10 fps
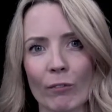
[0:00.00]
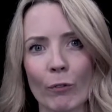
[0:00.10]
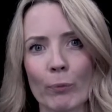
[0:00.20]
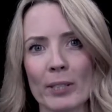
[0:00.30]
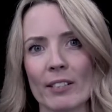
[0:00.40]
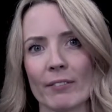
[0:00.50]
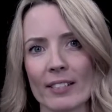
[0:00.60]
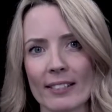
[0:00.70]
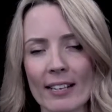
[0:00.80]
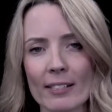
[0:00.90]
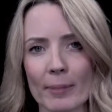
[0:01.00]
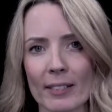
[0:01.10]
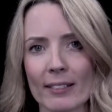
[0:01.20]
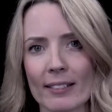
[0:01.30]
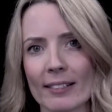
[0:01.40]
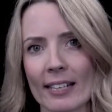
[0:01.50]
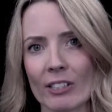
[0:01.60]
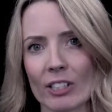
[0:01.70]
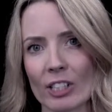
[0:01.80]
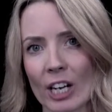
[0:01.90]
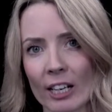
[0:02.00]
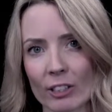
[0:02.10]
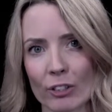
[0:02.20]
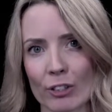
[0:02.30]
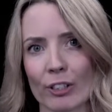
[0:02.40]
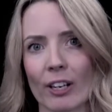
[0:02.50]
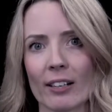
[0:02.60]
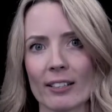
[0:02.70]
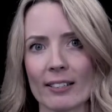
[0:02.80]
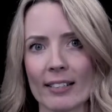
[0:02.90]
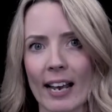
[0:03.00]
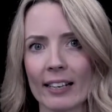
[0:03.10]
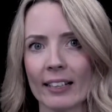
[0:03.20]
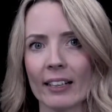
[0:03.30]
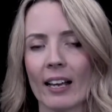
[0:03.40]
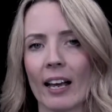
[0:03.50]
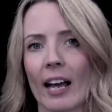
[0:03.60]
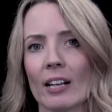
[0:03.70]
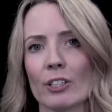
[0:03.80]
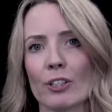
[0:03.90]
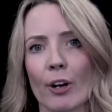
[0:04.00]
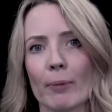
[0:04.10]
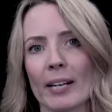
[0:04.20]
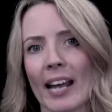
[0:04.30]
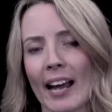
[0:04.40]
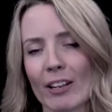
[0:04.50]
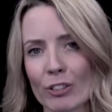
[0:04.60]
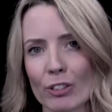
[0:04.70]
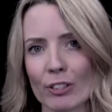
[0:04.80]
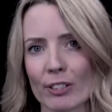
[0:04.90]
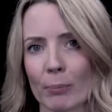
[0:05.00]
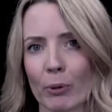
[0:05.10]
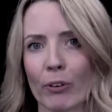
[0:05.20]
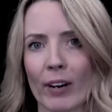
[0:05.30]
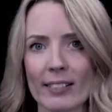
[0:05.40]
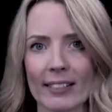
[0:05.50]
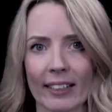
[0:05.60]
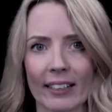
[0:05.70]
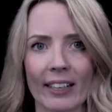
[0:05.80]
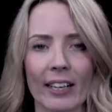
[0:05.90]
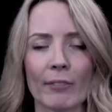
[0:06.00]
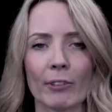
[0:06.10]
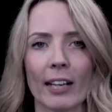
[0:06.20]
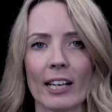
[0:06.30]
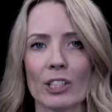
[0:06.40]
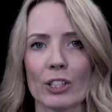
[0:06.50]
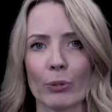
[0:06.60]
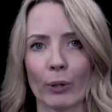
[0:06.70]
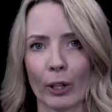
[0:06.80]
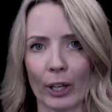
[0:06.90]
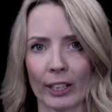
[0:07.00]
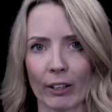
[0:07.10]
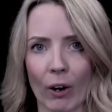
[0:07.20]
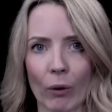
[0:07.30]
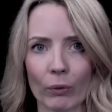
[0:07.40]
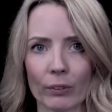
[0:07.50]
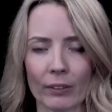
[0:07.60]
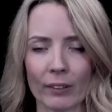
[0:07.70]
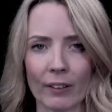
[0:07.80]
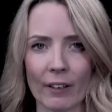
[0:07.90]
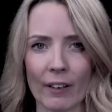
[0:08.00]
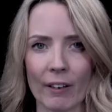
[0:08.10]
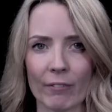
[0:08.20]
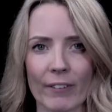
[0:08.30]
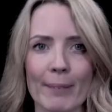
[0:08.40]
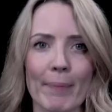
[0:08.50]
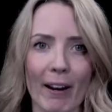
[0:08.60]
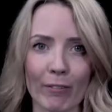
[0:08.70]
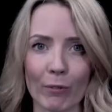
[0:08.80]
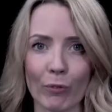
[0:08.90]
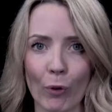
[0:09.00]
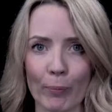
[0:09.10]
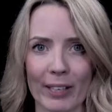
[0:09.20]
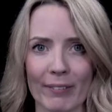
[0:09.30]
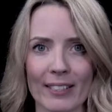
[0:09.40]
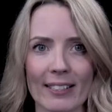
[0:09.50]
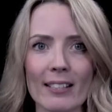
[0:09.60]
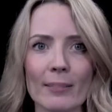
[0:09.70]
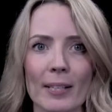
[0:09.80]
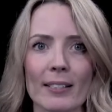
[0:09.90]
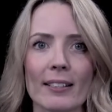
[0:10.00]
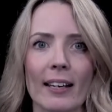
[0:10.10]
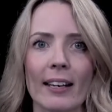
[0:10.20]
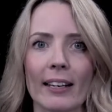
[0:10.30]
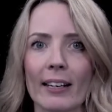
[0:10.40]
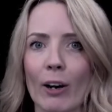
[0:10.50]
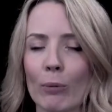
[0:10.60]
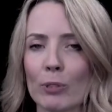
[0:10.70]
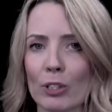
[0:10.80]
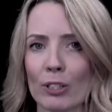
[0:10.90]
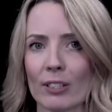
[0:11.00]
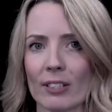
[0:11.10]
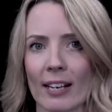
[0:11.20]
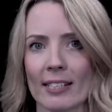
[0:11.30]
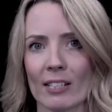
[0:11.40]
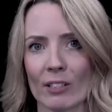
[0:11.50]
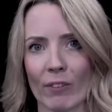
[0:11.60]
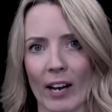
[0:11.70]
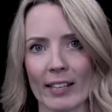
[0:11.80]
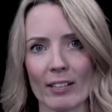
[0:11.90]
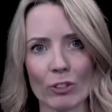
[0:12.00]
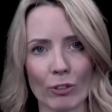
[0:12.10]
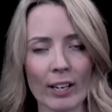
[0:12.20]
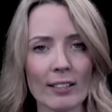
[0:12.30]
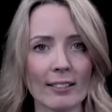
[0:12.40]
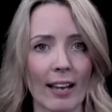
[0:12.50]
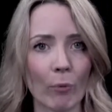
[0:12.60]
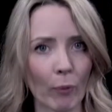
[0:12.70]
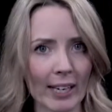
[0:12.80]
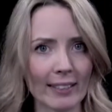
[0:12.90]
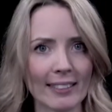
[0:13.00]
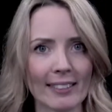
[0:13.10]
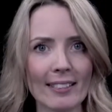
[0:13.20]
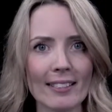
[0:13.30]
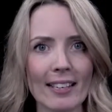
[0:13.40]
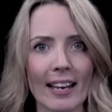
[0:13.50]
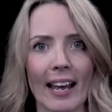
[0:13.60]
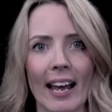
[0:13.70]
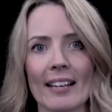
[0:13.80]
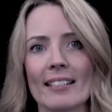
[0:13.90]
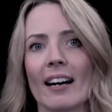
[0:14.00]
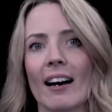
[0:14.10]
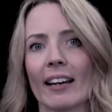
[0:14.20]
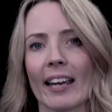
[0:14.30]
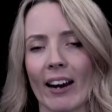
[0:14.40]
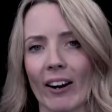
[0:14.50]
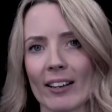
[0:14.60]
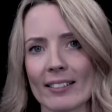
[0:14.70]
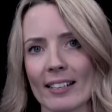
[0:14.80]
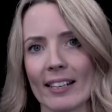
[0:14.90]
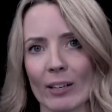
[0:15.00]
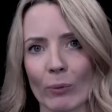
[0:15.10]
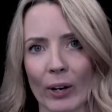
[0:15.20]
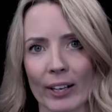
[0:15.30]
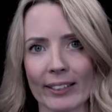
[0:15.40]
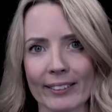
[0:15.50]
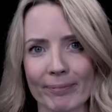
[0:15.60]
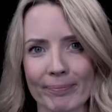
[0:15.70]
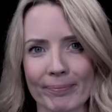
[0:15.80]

Formative assessments seek to check student understanding and determine how students are progressing in relation to a learning goal. Feedback from formative assessments can help students identify their strengths and weaknesses and target areas that need work.